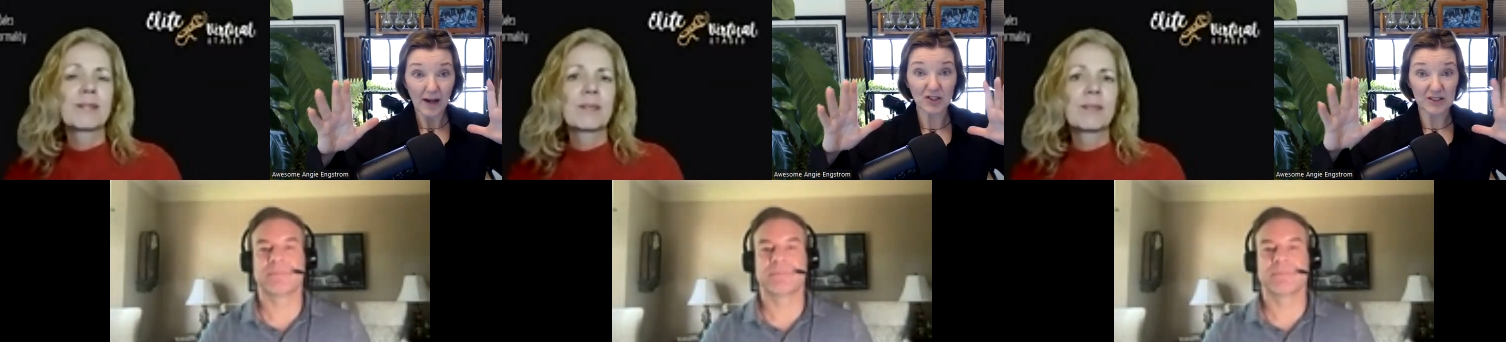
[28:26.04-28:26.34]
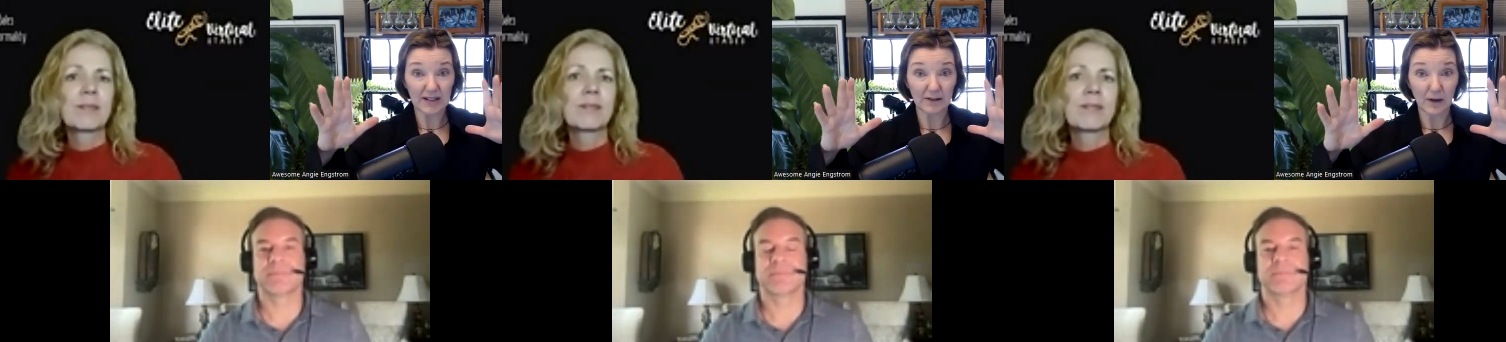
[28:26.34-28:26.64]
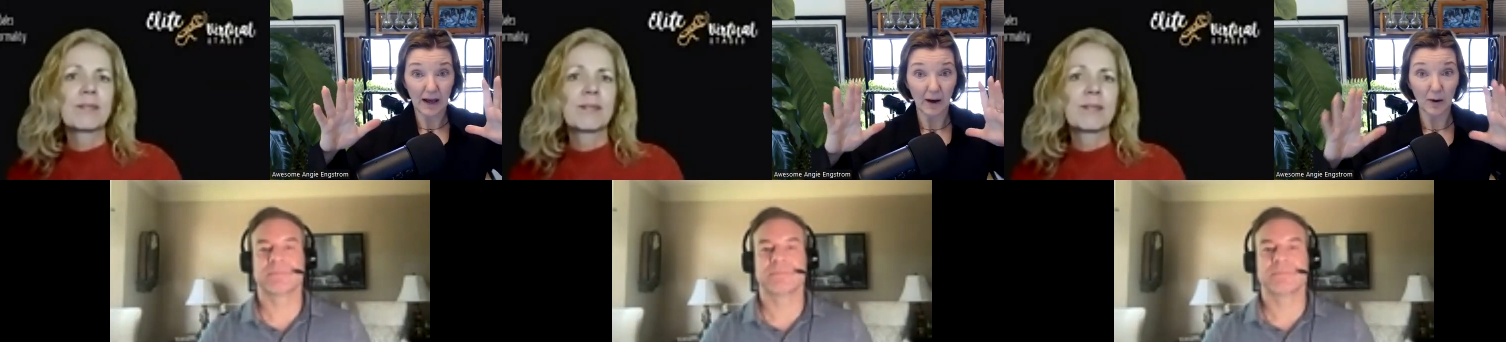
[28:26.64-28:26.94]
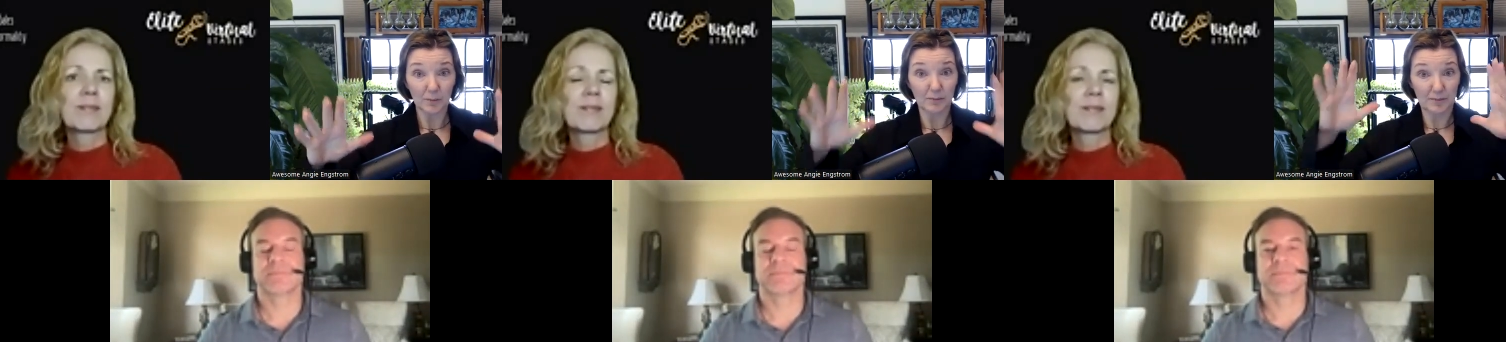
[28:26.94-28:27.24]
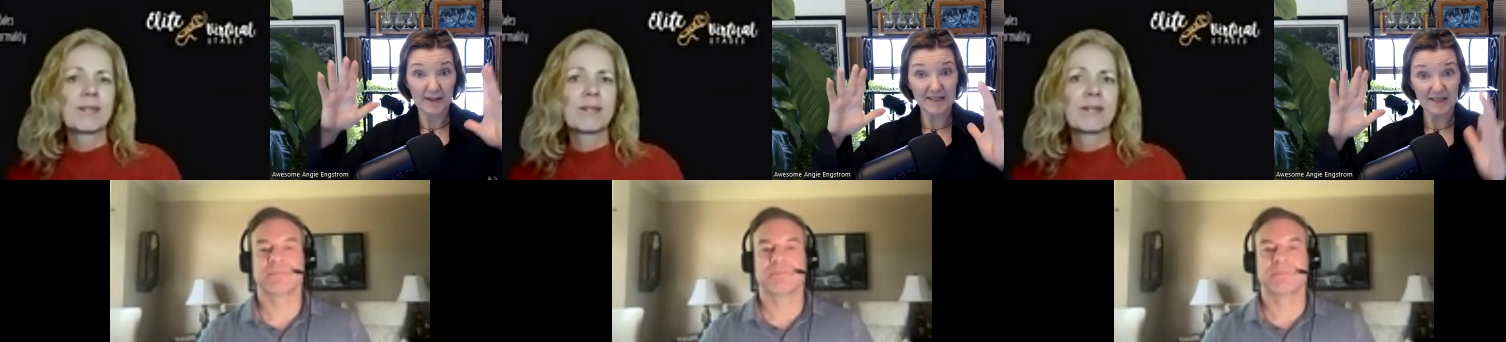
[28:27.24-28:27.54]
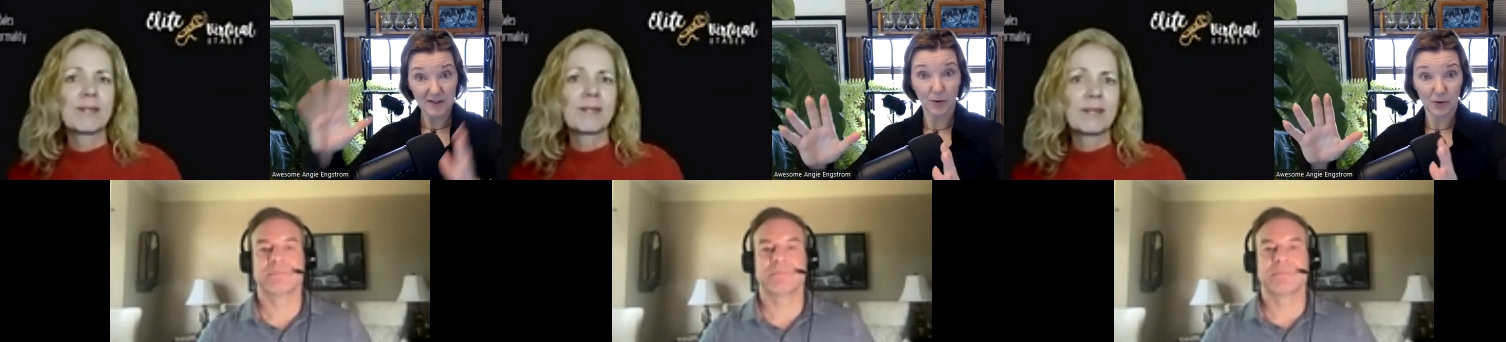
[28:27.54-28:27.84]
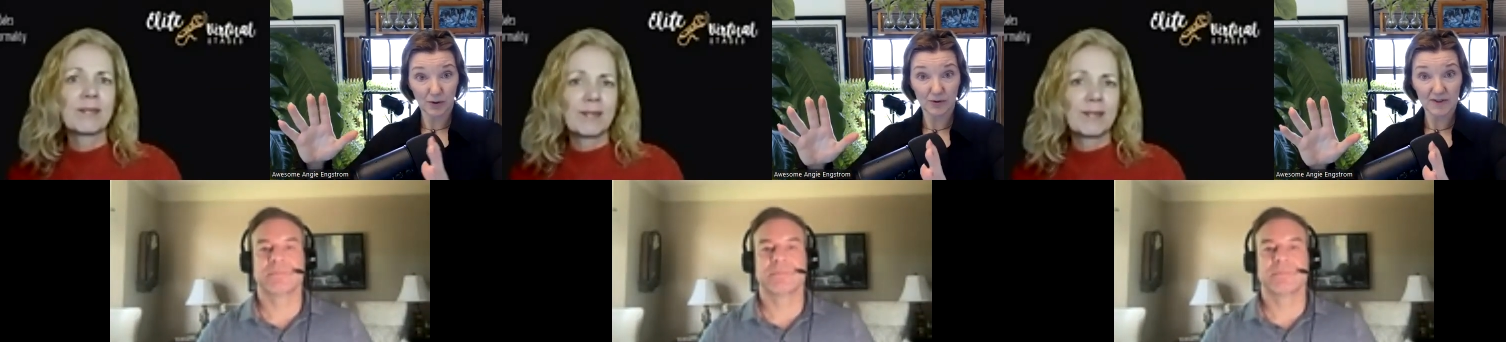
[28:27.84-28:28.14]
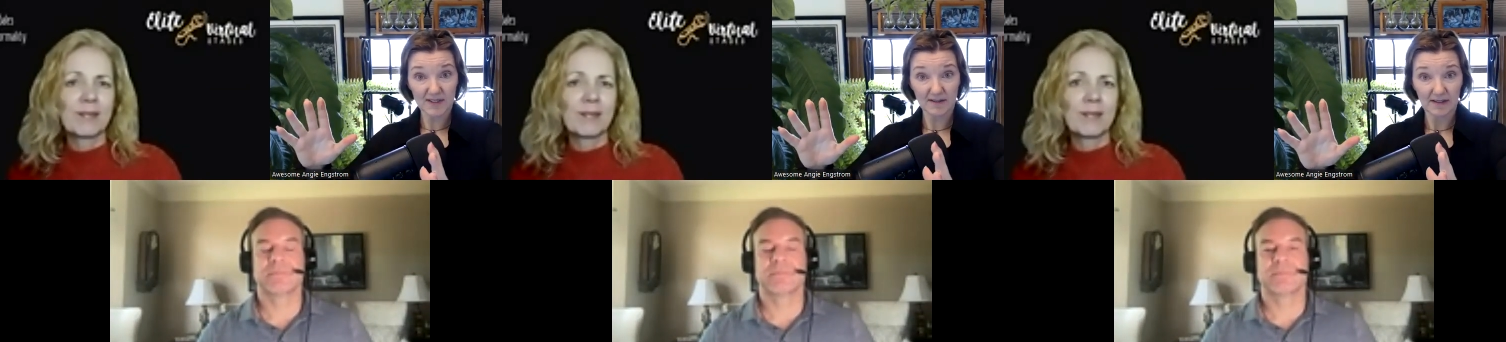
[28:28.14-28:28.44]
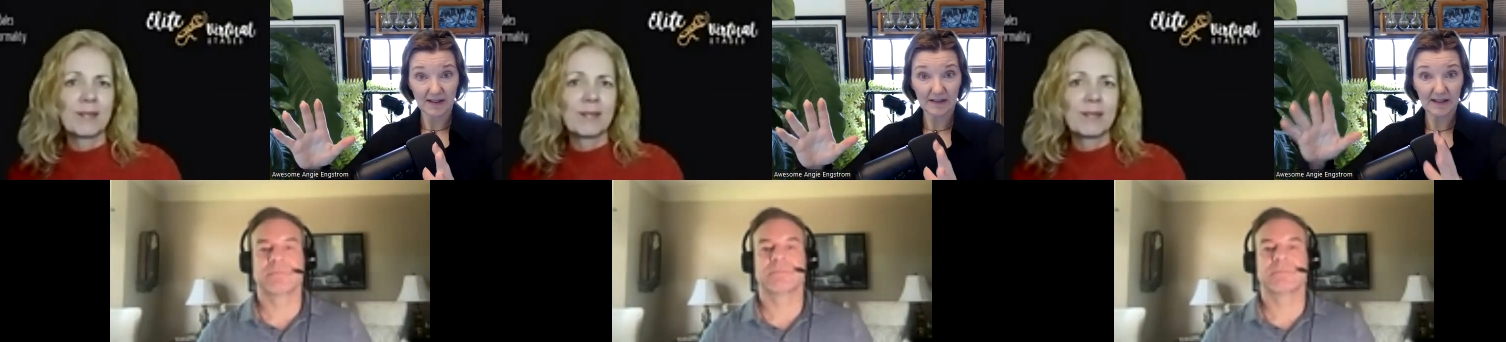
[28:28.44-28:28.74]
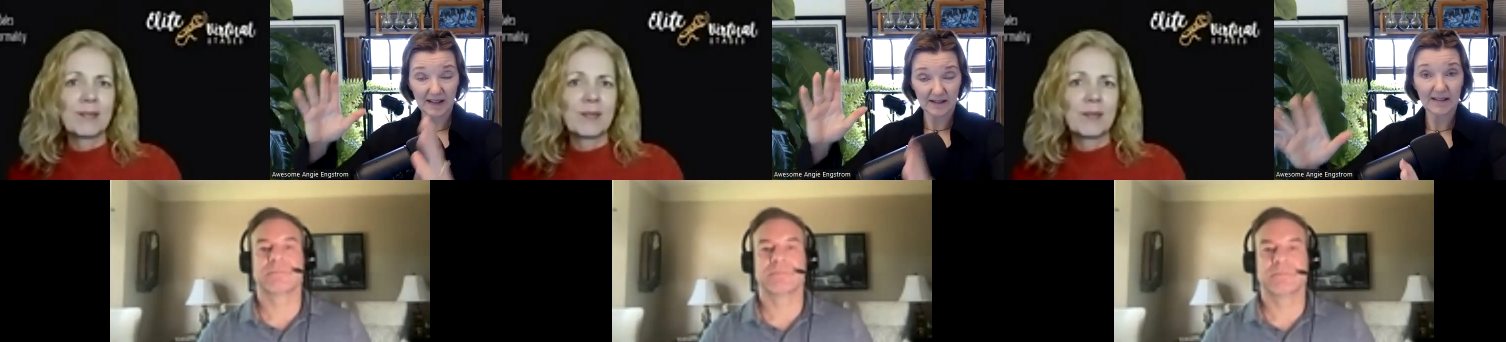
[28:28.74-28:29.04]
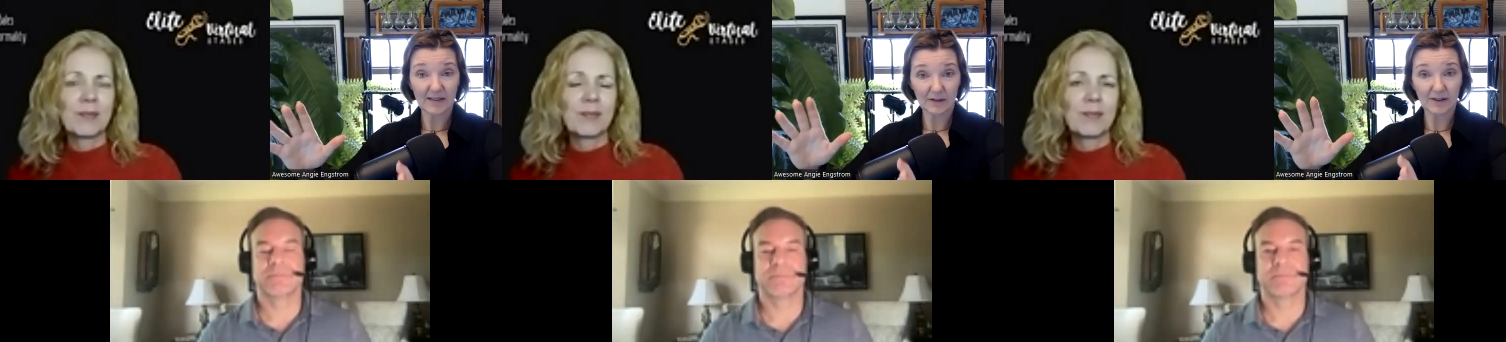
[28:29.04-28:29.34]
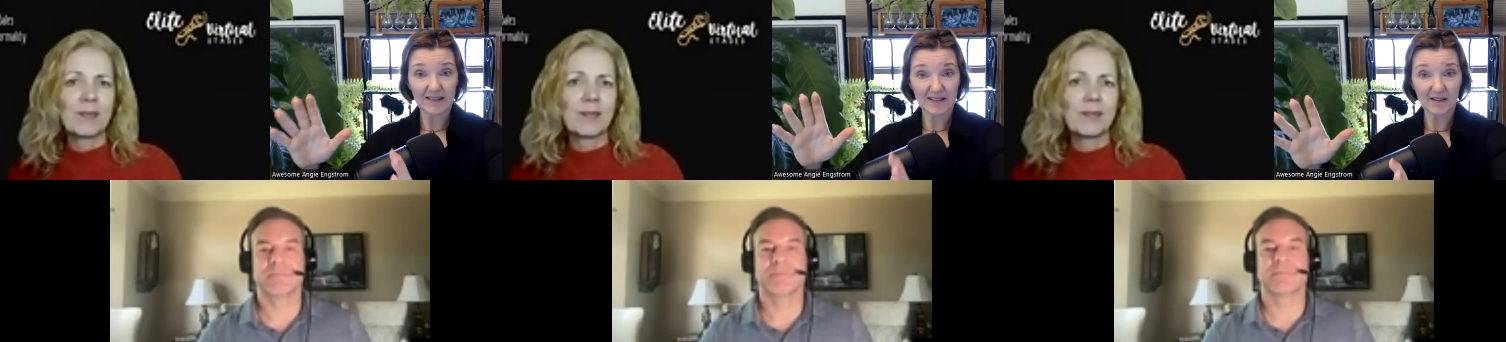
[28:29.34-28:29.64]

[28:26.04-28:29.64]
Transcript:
Speaker 1: actually help business owners in the land in the greens